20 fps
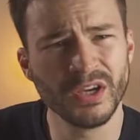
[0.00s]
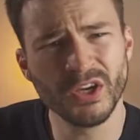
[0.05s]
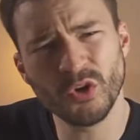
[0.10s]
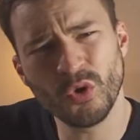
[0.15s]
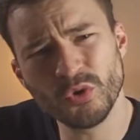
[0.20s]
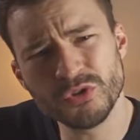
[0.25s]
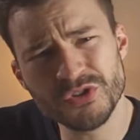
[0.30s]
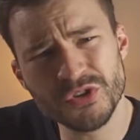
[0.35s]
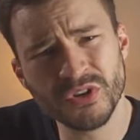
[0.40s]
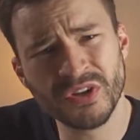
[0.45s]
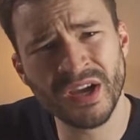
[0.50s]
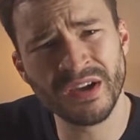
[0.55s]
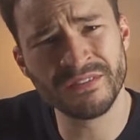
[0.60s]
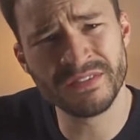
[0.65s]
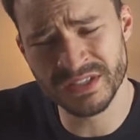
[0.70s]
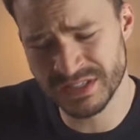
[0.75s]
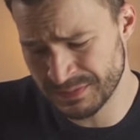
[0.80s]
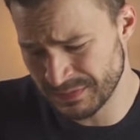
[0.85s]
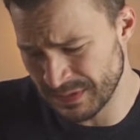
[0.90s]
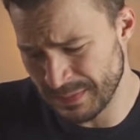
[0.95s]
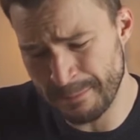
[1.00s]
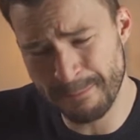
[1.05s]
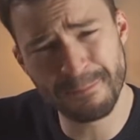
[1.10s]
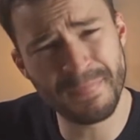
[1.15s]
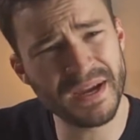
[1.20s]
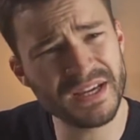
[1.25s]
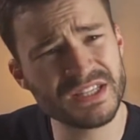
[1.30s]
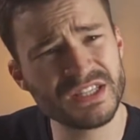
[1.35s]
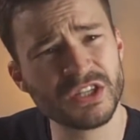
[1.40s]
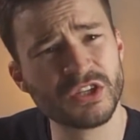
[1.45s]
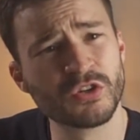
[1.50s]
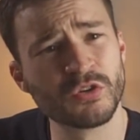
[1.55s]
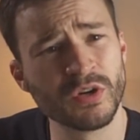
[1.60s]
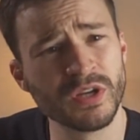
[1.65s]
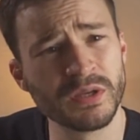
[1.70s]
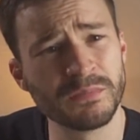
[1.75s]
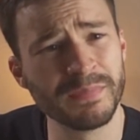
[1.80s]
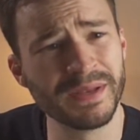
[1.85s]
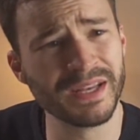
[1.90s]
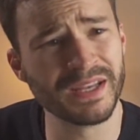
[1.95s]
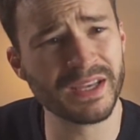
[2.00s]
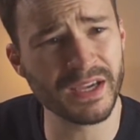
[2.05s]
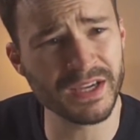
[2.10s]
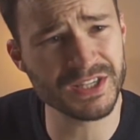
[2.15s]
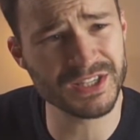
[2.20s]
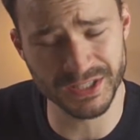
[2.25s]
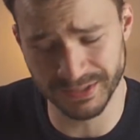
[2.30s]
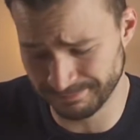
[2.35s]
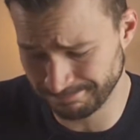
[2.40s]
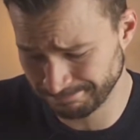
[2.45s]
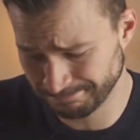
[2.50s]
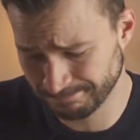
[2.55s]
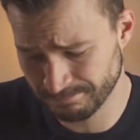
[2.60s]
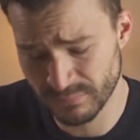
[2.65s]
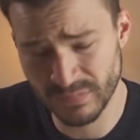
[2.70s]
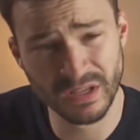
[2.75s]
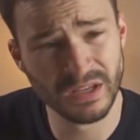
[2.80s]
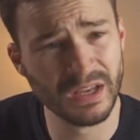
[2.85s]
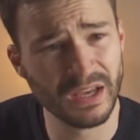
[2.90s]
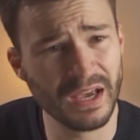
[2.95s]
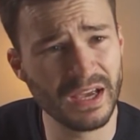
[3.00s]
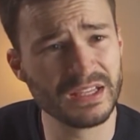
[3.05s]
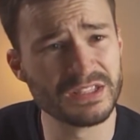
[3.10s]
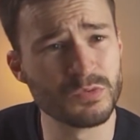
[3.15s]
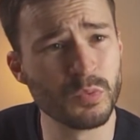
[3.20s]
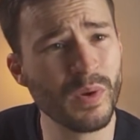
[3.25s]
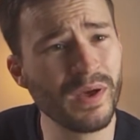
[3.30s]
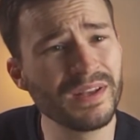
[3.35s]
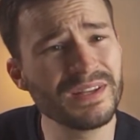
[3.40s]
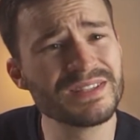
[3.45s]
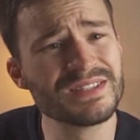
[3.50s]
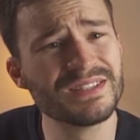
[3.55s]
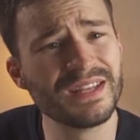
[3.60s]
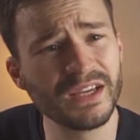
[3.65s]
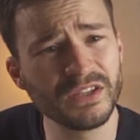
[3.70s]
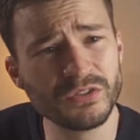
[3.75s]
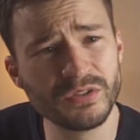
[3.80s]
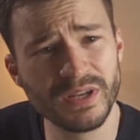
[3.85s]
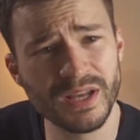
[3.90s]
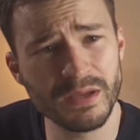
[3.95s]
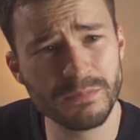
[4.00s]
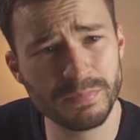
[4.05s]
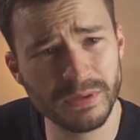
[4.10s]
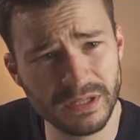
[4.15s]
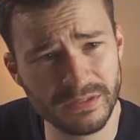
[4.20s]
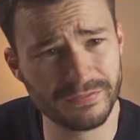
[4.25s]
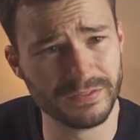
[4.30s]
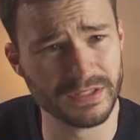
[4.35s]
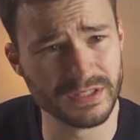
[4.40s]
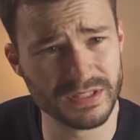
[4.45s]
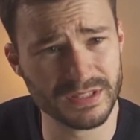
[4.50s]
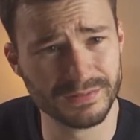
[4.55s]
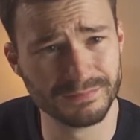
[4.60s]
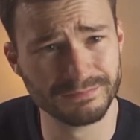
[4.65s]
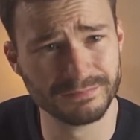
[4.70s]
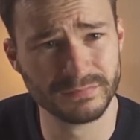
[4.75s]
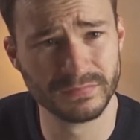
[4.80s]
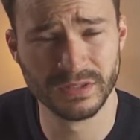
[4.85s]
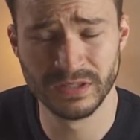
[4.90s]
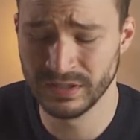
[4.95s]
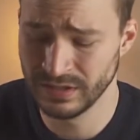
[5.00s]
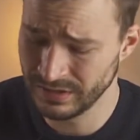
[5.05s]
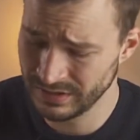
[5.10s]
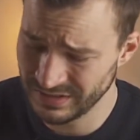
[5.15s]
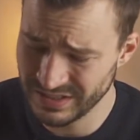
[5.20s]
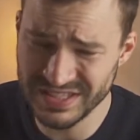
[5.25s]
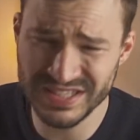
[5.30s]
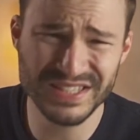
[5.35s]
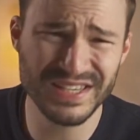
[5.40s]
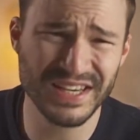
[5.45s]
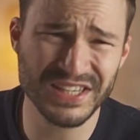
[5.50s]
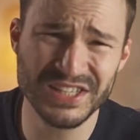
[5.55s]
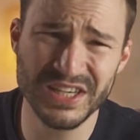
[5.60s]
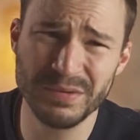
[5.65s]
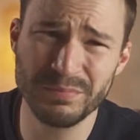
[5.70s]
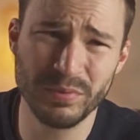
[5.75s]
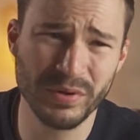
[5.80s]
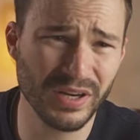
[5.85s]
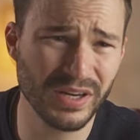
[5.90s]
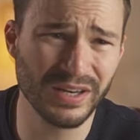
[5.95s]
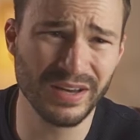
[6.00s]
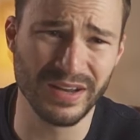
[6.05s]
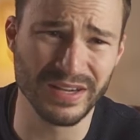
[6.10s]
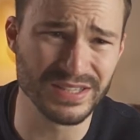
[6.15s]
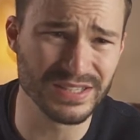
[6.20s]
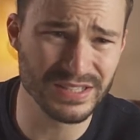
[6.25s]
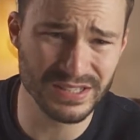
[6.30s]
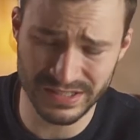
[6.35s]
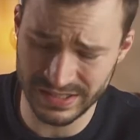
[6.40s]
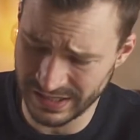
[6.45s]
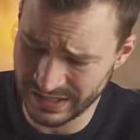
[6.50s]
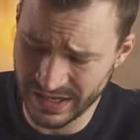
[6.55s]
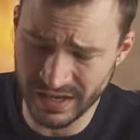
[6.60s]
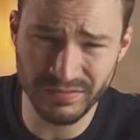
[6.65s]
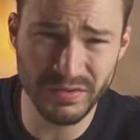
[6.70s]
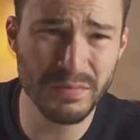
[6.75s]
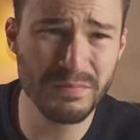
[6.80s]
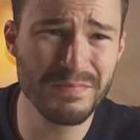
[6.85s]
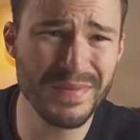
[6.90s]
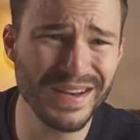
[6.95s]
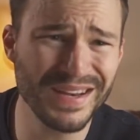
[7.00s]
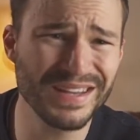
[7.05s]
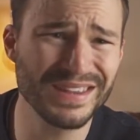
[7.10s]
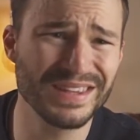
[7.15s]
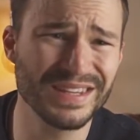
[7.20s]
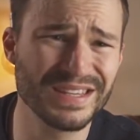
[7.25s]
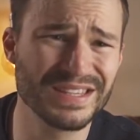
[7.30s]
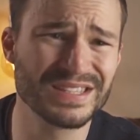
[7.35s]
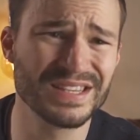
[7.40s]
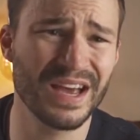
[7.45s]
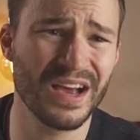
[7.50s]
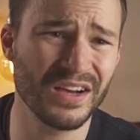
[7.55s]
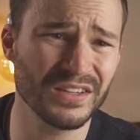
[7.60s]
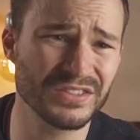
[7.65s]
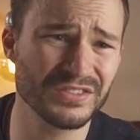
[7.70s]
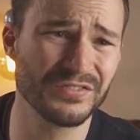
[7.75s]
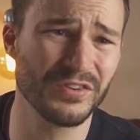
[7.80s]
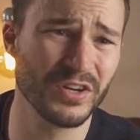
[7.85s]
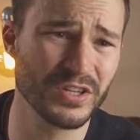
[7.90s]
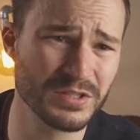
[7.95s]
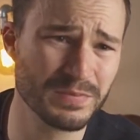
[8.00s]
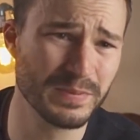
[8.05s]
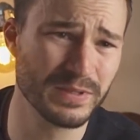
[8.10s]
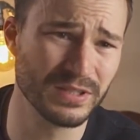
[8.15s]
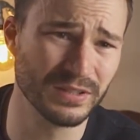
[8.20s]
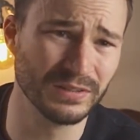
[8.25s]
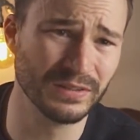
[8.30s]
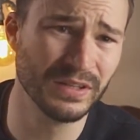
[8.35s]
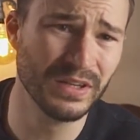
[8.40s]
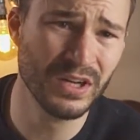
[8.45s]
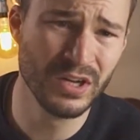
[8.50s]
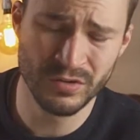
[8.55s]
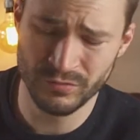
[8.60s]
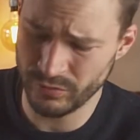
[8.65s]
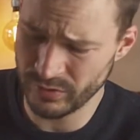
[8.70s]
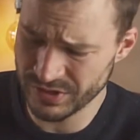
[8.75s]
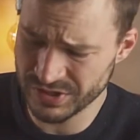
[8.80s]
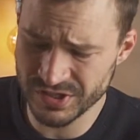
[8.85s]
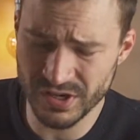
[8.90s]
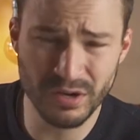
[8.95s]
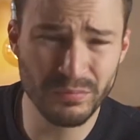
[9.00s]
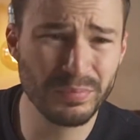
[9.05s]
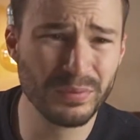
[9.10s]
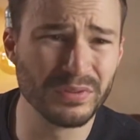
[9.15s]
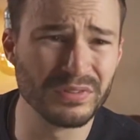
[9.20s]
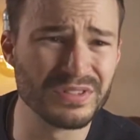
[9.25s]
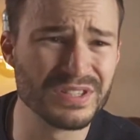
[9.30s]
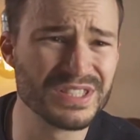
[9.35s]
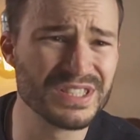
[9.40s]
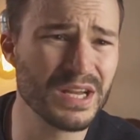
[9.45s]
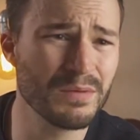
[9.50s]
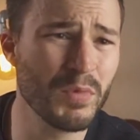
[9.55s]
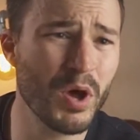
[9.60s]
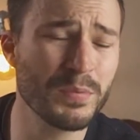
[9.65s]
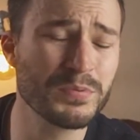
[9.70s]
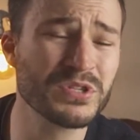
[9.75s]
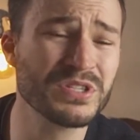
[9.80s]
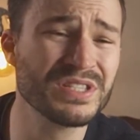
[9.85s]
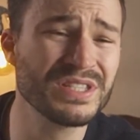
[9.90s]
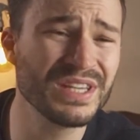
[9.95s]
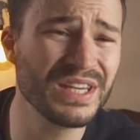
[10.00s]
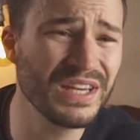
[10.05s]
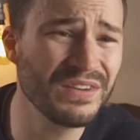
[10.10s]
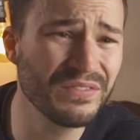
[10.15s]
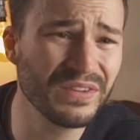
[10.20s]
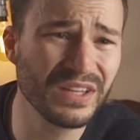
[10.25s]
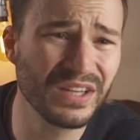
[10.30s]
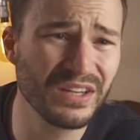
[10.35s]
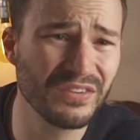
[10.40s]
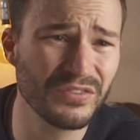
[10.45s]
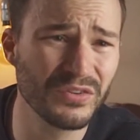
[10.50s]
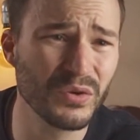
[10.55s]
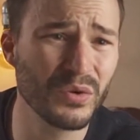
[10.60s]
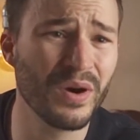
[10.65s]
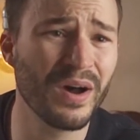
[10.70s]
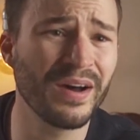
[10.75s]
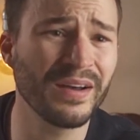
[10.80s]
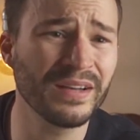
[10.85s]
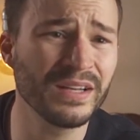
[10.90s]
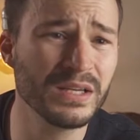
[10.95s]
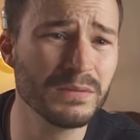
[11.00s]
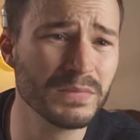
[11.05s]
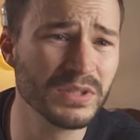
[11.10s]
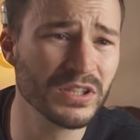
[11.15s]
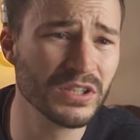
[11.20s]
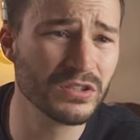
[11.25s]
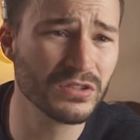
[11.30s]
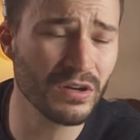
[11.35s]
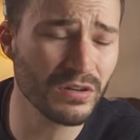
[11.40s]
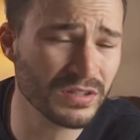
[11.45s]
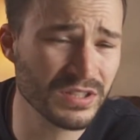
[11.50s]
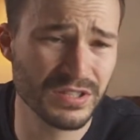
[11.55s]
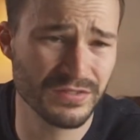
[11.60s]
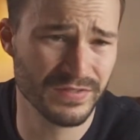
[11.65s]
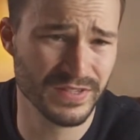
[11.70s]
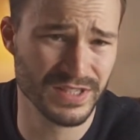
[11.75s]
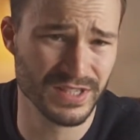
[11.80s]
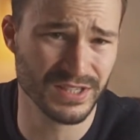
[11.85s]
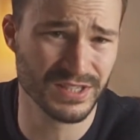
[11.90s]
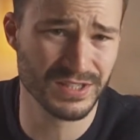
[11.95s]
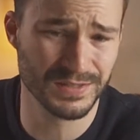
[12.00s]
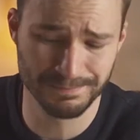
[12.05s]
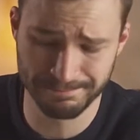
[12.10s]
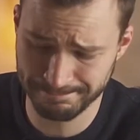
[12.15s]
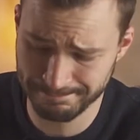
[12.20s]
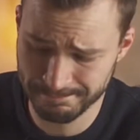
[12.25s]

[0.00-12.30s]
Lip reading: It also covers the basic chronic medication, as well as day-to-day benefits. This is actually pretty nice. They cover many things out of hospital. For example, some options even give you unlimited doctor's visits.